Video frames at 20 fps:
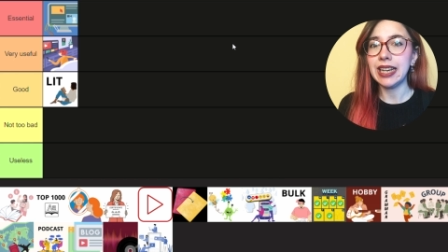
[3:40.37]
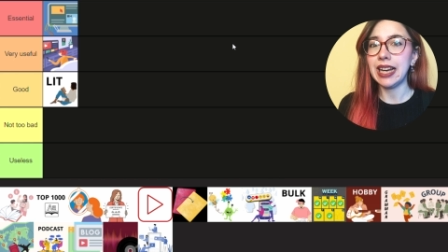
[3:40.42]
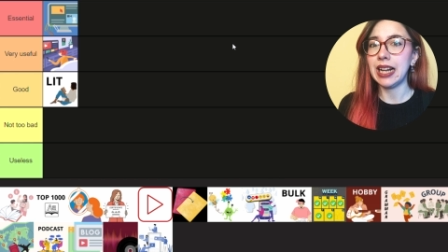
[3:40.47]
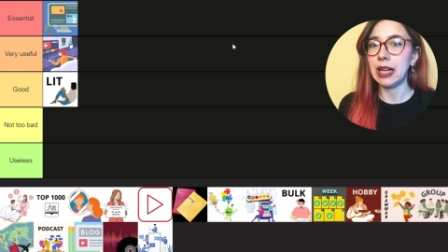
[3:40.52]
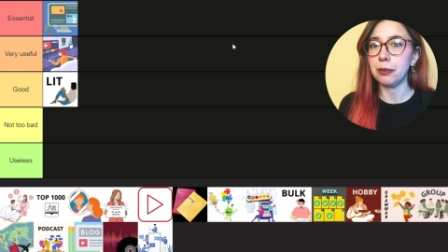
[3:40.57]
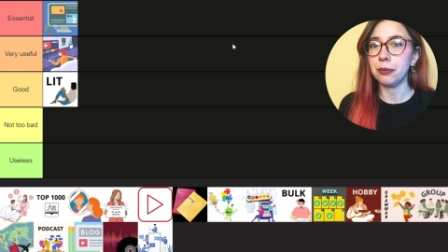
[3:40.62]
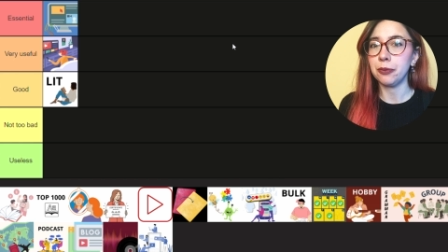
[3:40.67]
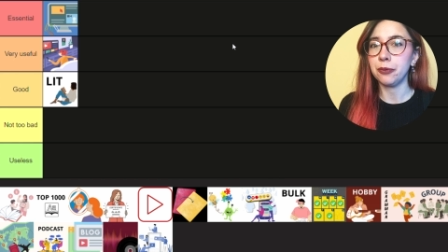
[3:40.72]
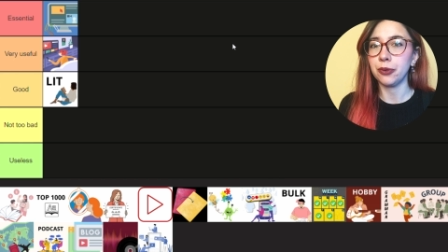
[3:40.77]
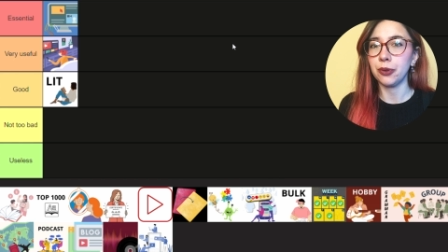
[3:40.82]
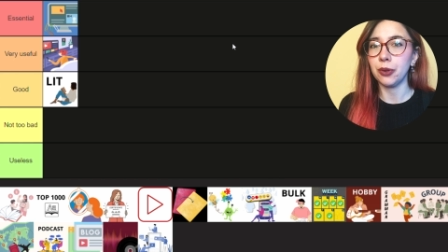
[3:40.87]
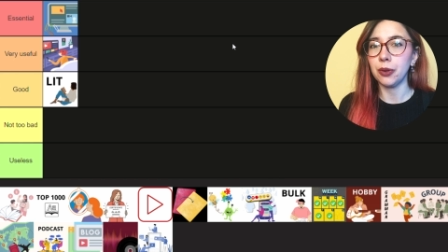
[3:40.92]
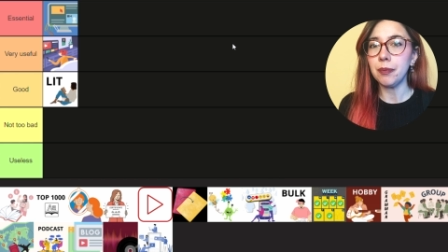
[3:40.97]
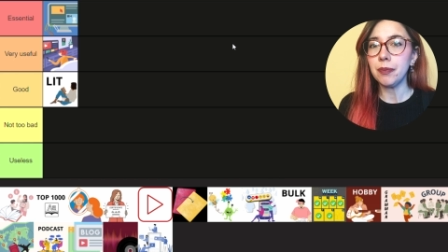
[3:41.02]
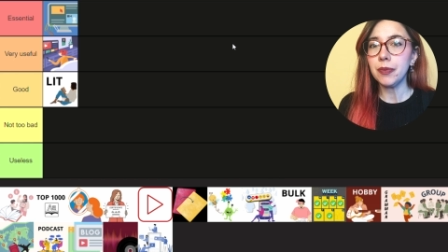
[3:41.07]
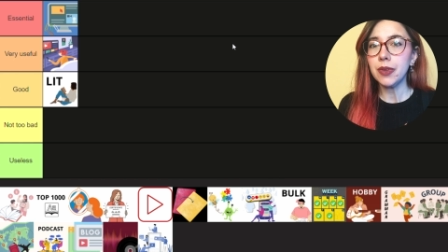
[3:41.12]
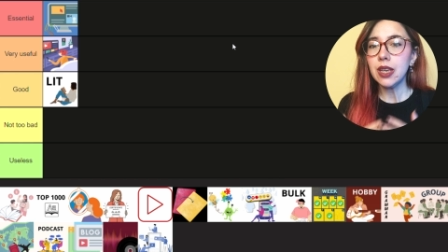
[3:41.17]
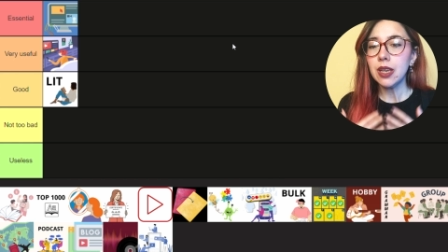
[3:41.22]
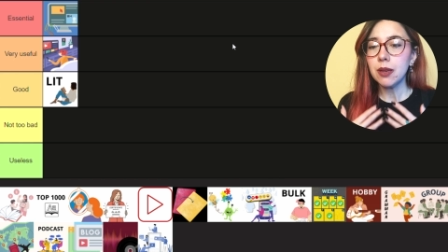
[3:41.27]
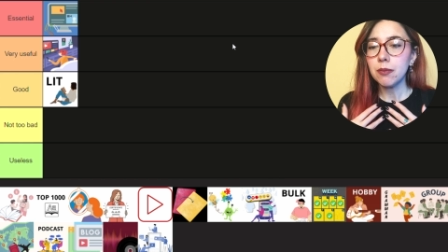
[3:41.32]
helpful
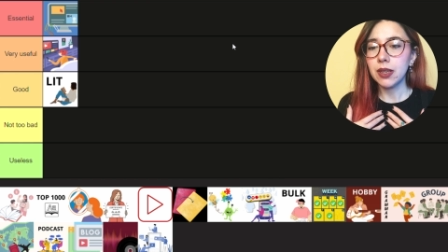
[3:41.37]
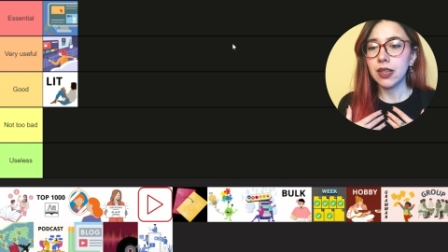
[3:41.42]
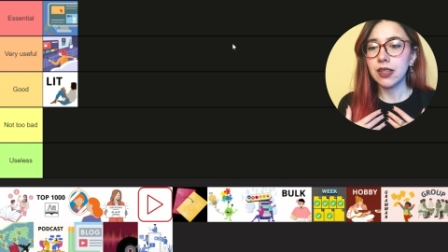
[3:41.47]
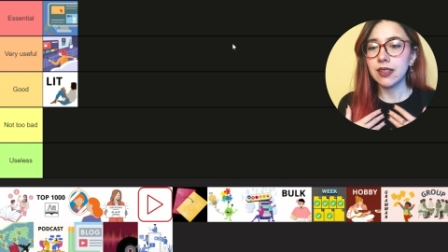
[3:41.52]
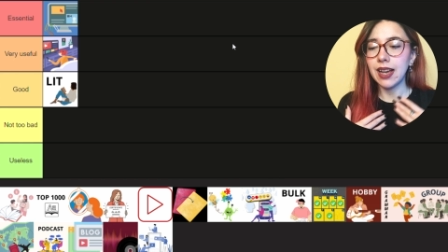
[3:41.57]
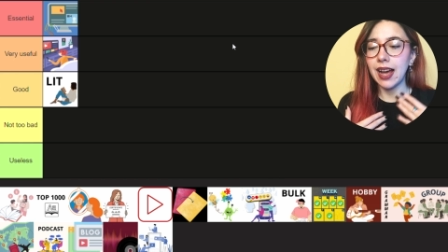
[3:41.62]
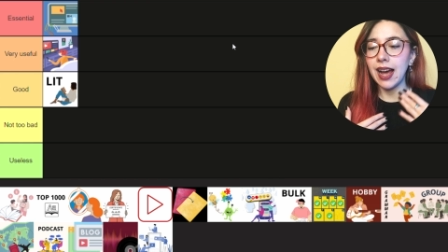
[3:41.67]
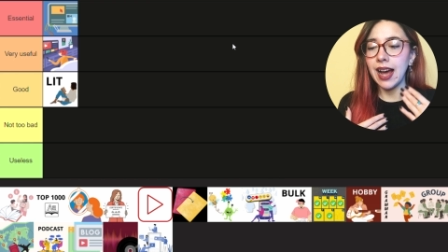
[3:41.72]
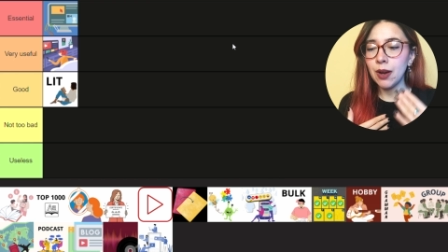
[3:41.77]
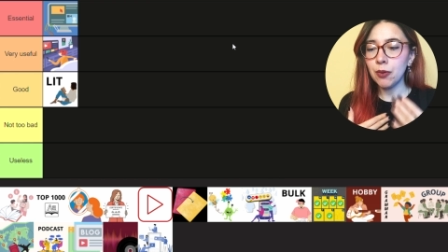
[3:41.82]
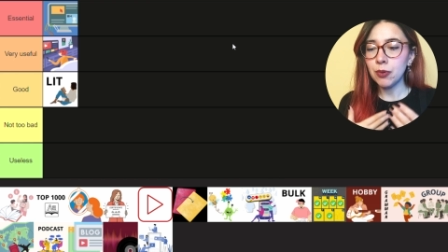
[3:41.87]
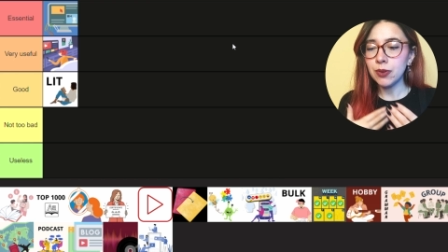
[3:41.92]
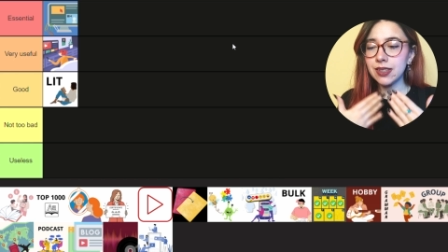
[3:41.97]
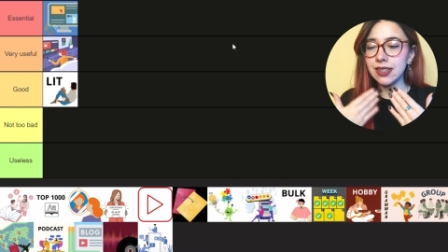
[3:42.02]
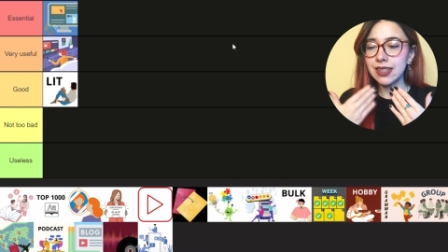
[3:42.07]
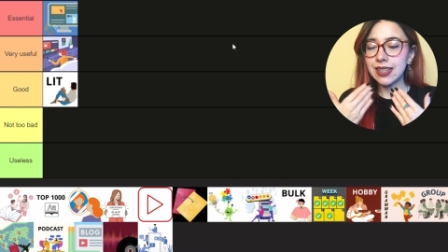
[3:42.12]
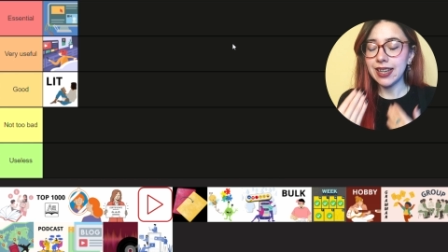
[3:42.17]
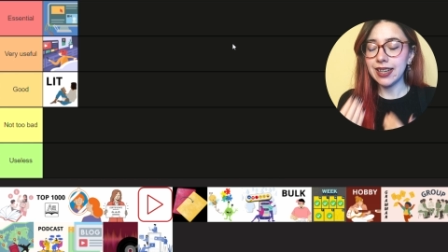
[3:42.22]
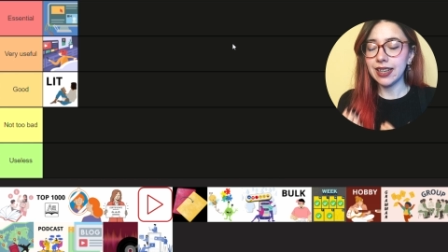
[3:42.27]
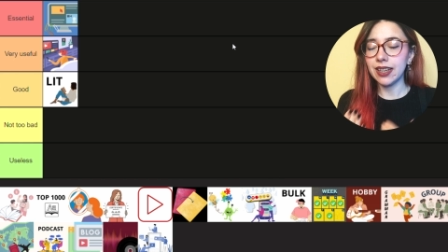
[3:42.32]
because I was
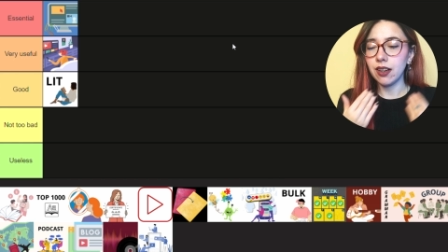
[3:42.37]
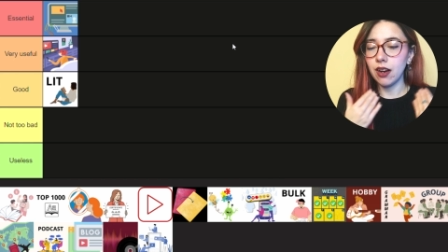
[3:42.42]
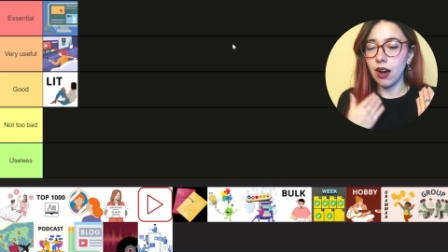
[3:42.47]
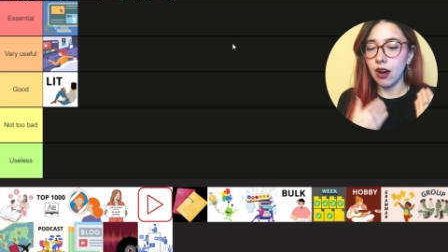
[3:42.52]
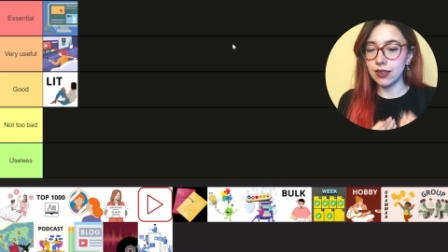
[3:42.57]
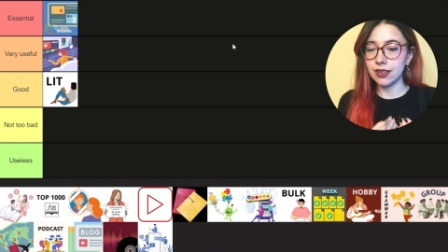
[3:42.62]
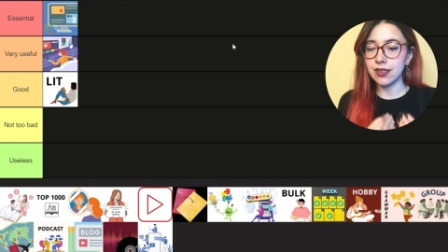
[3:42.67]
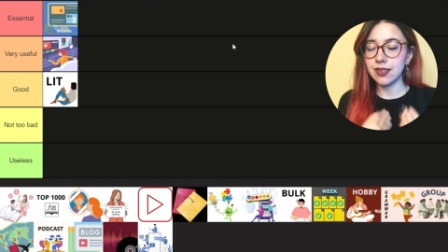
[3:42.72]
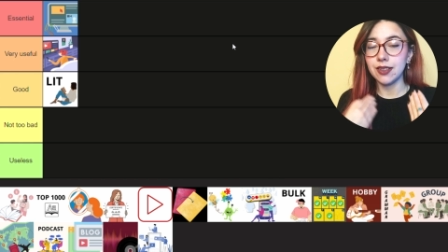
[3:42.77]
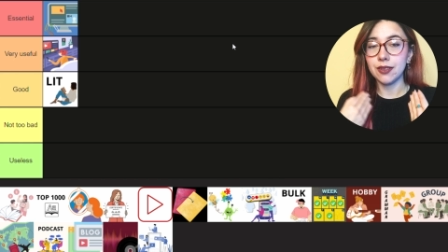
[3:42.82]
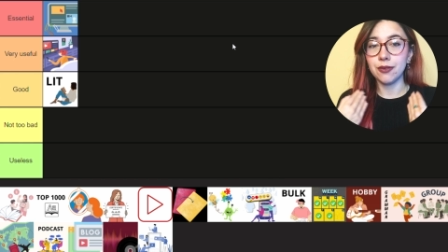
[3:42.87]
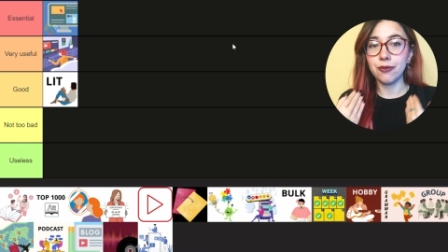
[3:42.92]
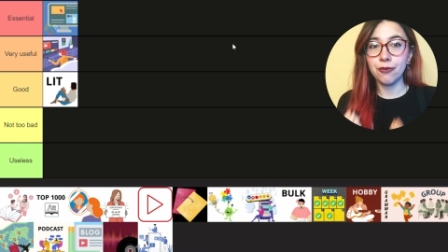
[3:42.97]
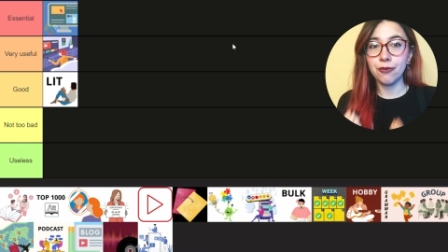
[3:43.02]
getting constant